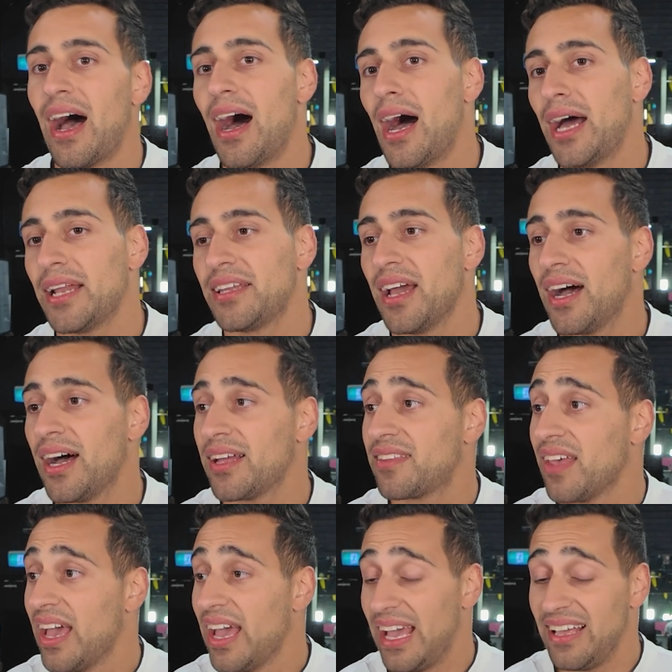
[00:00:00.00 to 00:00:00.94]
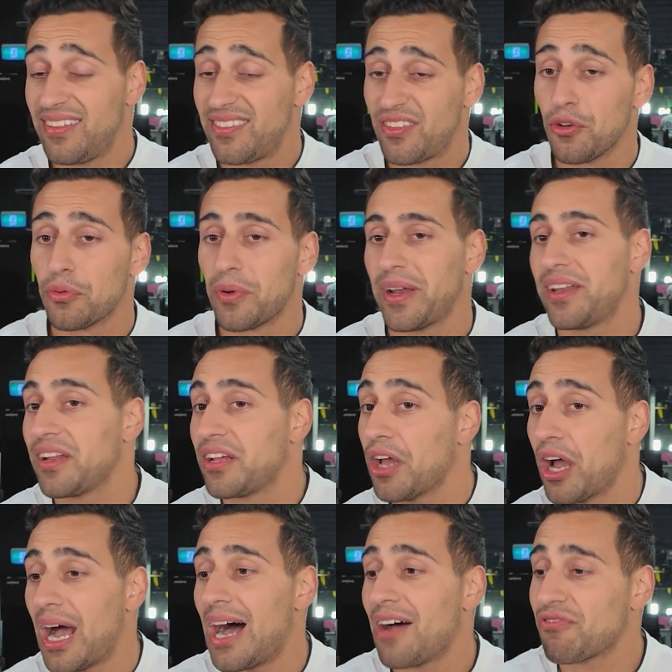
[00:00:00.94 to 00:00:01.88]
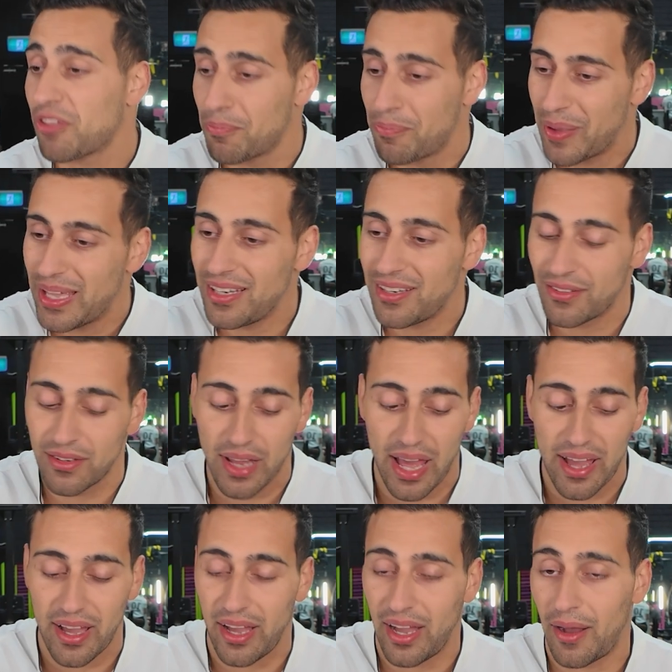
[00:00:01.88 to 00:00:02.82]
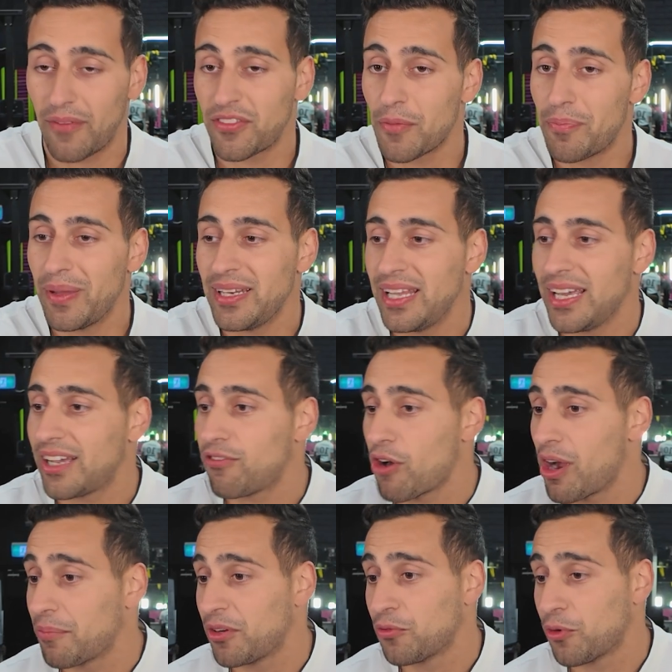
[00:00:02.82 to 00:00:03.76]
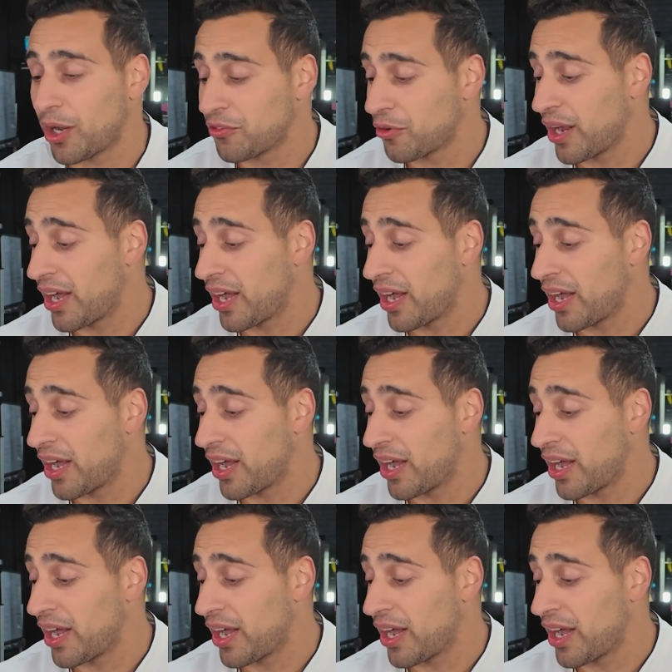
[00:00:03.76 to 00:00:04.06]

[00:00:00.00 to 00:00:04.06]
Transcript: the hard yards. He's still ready to go. After beating Ikram in 1